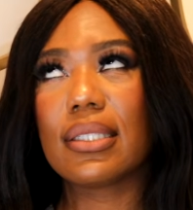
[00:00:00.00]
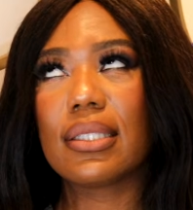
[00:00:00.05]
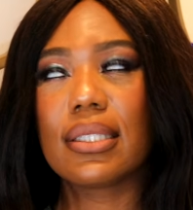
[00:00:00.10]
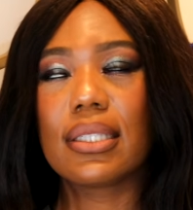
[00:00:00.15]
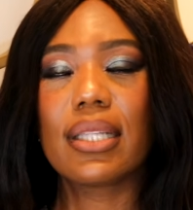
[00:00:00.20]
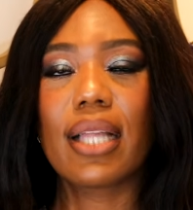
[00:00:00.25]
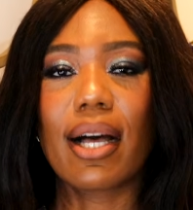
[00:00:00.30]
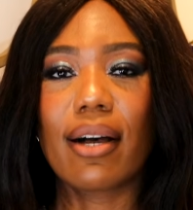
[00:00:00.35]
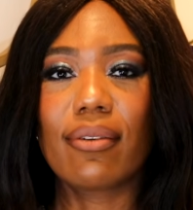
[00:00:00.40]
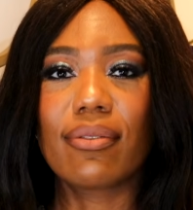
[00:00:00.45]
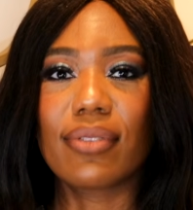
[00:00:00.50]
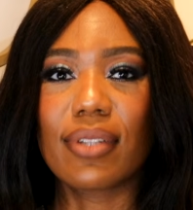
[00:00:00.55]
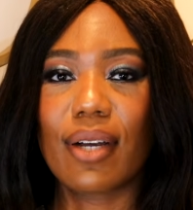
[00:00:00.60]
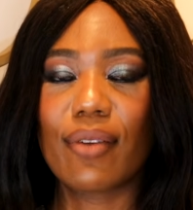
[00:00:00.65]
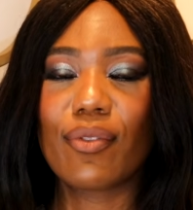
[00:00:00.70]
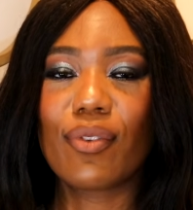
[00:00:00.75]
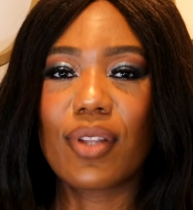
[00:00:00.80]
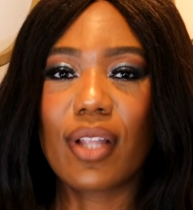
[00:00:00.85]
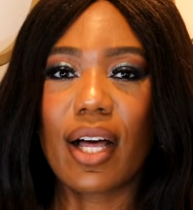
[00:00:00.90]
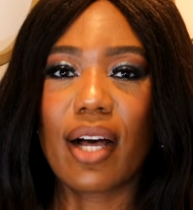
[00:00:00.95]
Love,
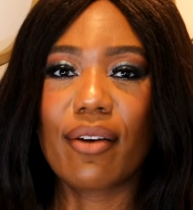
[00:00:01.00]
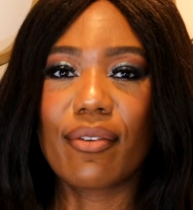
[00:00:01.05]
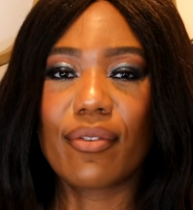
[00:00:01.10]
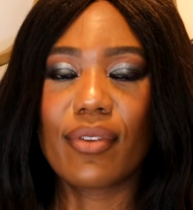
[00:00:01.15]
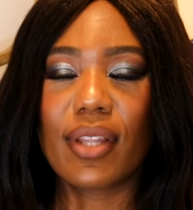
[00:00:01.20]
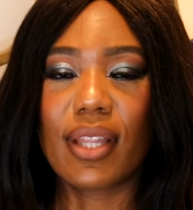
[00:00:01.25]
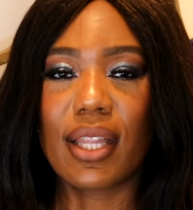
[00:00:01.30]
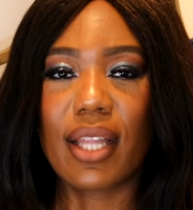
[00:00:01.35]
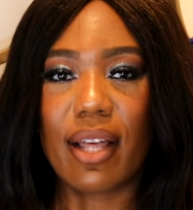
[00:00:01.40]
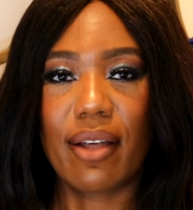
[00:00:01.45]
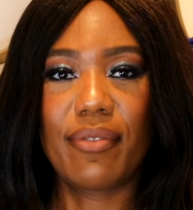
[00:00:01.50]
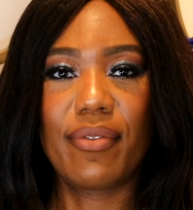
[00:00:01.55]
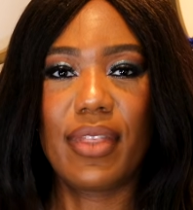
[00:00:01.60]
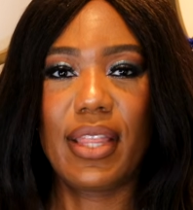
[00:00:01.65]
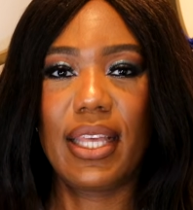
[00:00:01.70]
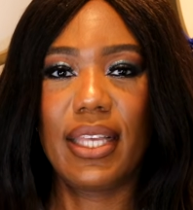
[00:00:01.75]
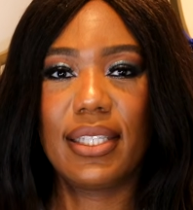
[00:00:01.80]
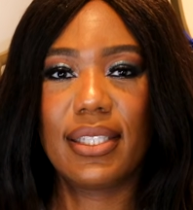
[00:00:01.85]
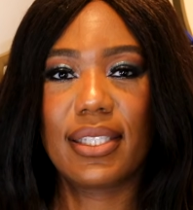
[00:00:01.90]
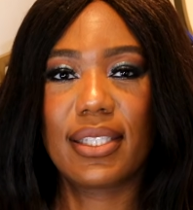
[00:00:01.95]
love, love, love
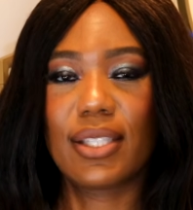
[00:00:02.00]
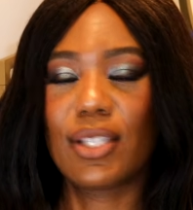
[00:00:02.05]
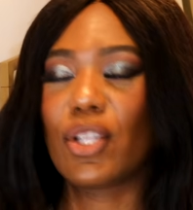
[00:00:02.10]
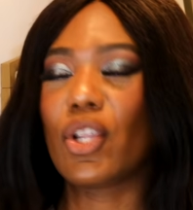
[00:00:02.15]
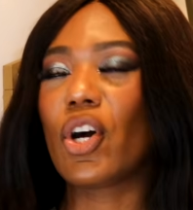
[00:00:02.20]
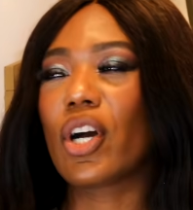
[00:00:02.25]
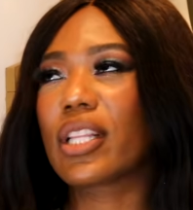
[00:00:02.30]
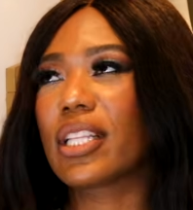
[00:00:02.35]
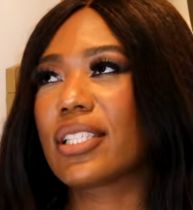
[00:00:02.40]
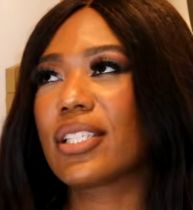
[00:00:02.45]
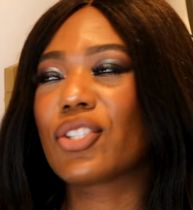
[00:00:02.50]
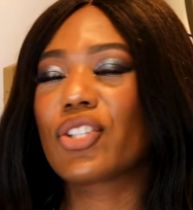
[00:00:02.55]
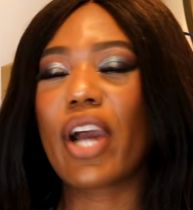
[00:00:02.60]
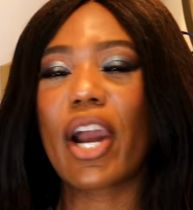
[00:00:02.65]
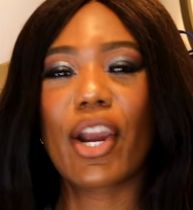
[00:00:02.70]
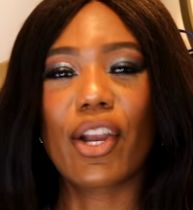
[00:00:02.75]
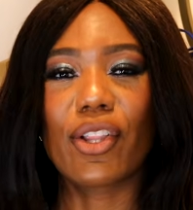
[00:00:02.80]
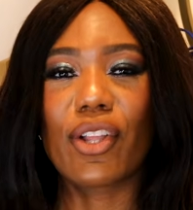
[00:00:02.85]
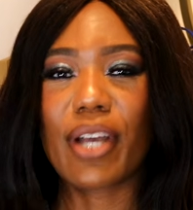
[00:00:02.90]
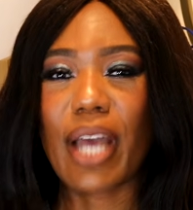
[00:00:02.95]
this look. This
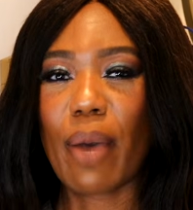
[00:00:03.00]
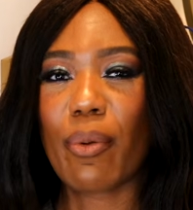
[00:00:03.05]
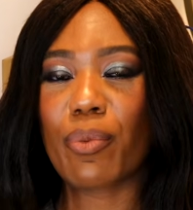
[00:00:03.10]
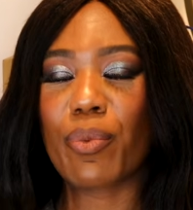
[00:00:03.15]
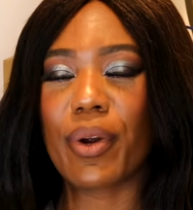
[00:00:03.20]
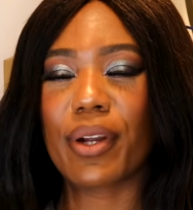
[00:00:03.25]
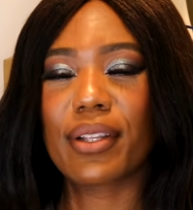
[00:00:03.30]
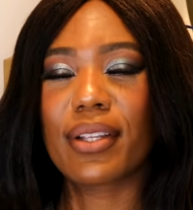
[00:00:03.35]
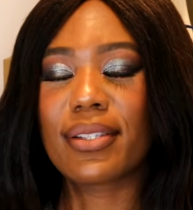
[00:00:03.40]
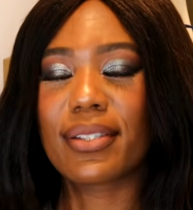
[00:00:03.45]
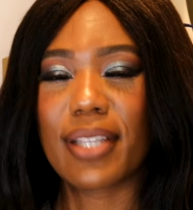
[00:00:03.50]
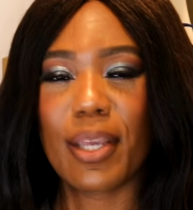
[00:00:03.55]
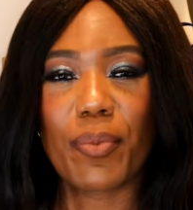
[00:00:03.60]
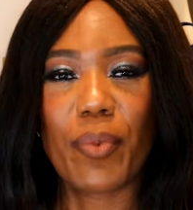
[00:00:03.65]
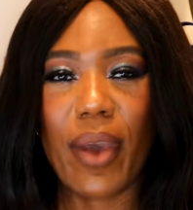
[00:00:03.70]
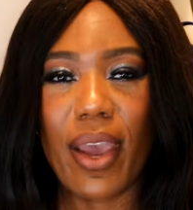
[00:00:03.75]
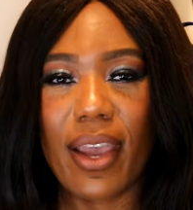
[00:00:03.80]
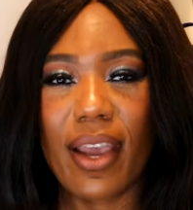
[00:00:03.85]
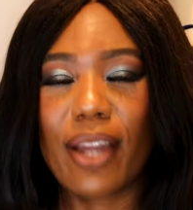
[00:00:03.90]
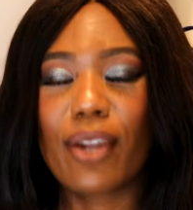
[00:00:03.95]
entire look, I would wear it the same way.